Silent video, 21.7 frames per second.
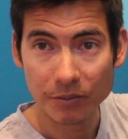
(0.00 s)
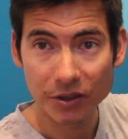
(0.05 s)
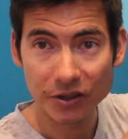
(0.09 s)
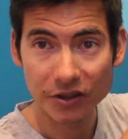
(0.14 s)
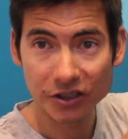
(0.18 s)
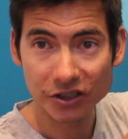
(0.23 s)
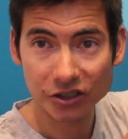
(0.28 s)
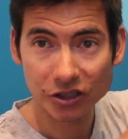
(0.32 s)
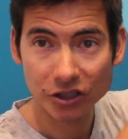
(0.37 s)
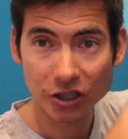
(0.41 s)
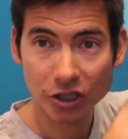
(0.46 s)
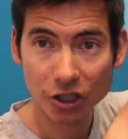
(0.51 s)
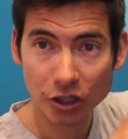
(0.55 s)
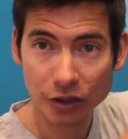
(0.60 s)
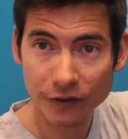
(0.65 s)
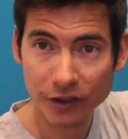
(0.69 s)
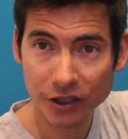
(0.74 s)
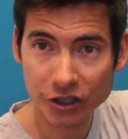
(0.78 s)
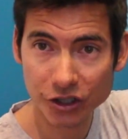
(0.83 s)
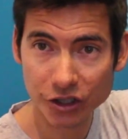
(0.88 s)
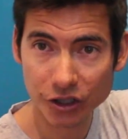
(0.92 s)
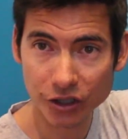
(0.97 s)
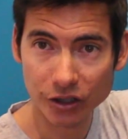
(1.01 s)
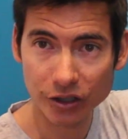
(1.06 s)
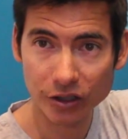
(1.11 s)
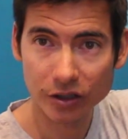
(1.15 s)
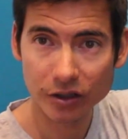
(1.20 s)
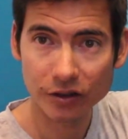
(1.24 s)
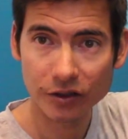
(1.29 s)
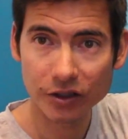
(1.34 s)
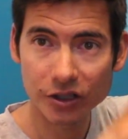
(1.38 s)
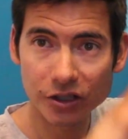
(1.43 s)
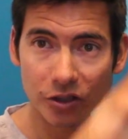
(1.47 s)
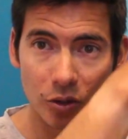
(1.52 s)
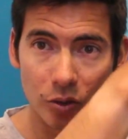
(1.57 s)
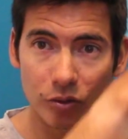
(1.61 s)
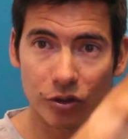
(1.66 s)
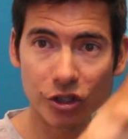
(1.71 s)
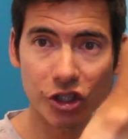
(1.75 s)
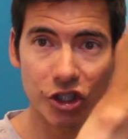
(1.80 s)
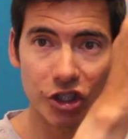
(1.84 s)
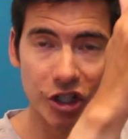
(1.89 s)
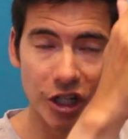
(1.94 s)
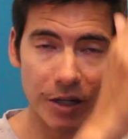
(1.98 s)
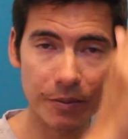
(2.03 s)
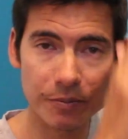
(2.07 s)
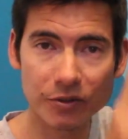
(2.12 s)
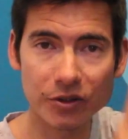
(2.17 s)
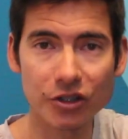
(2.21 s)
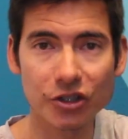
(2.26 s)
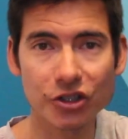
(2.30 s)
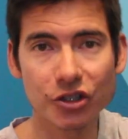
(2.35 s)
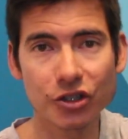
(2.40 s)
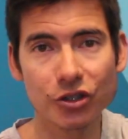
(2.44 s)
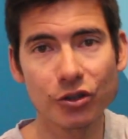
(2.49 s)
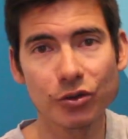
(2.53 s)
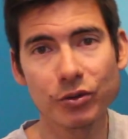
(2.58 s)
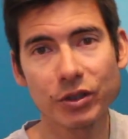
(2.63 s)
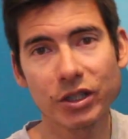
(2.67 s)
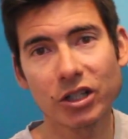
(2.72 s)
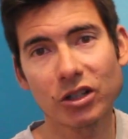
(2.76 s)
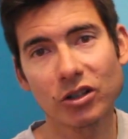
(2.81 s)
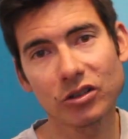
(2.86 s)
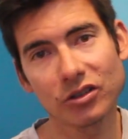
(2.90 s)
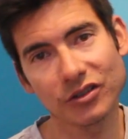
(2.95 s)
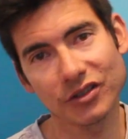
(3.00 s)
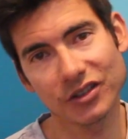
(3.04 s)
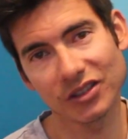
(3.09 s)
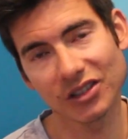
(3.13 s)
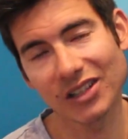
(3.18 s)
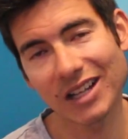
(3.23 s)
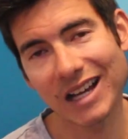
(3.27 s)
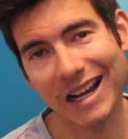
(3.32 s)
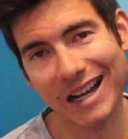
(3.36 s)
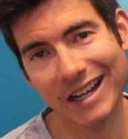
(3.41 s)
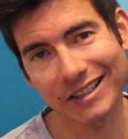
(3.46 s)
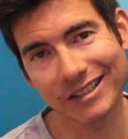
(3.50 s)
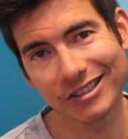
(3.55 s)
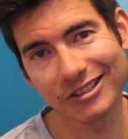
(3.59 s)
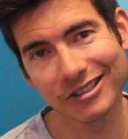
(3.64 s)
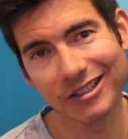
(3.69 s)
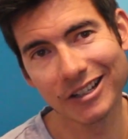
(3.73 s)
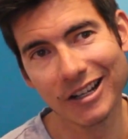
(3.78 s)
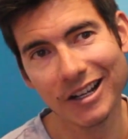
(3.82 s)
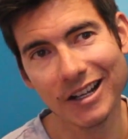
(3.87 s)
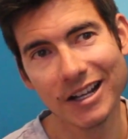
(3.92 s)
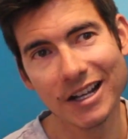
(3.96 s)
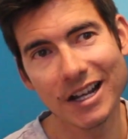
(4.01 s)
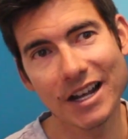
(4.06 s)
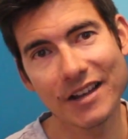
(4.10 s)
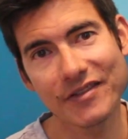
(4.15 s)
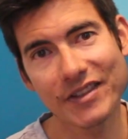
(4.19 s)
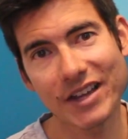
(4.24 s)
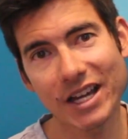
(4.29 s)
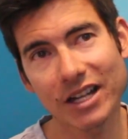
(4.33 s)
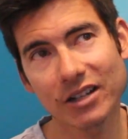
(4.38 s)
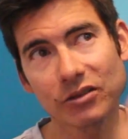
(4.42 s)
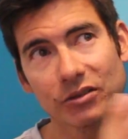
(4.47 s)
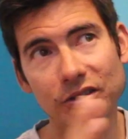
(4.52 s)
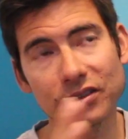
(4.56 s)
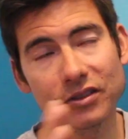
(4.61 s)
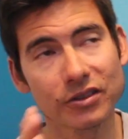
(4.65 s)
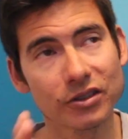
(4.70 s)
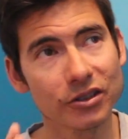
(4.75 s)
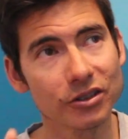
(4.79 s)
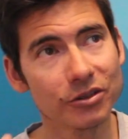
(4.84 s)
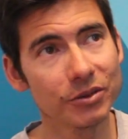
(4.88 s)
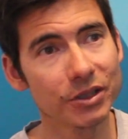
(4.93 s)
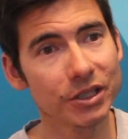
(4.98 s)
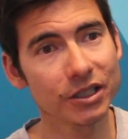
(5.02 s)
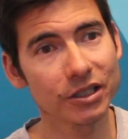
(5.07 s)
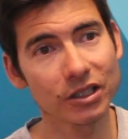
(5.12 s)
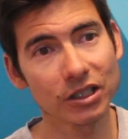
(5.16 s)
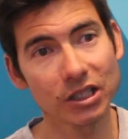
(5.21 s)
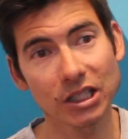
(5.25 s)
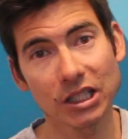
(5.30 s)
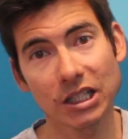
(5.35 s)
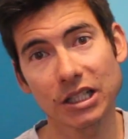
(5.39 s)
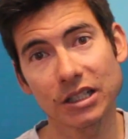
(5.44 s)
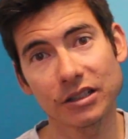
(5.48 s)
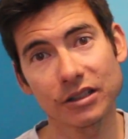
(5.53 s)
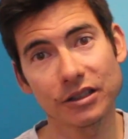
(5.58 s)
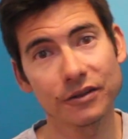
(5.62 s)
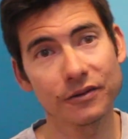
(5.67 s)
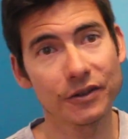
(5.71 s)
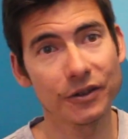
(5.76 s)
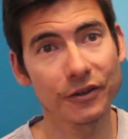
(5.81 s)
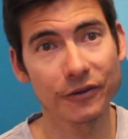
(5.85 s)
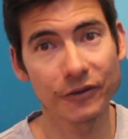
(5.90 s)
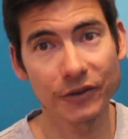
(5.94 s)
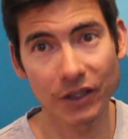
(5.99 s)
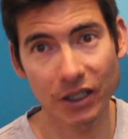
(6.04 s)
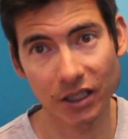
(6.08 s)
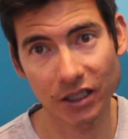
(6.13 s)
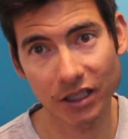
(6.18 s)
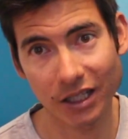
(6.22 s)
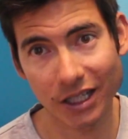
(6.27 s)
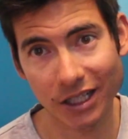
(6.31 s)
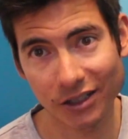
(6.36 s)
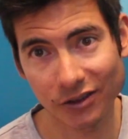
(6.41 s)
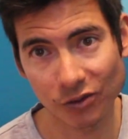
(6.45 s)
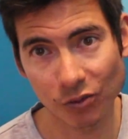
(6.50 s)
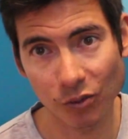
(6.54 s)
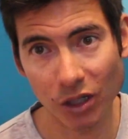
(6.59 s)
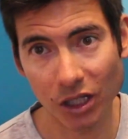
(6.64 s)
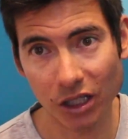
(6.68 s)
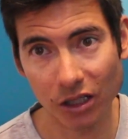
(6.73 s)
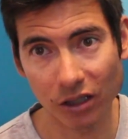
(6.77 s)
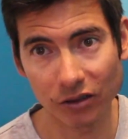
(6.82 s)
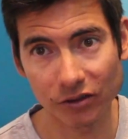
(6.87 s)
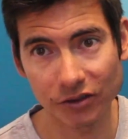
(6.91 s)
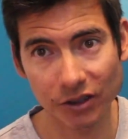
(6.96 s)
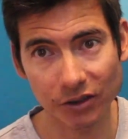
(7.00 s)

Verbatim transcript: But this curvature, this whole shape of the shoe, we call it the last and that'll determine a lot of the fit as well.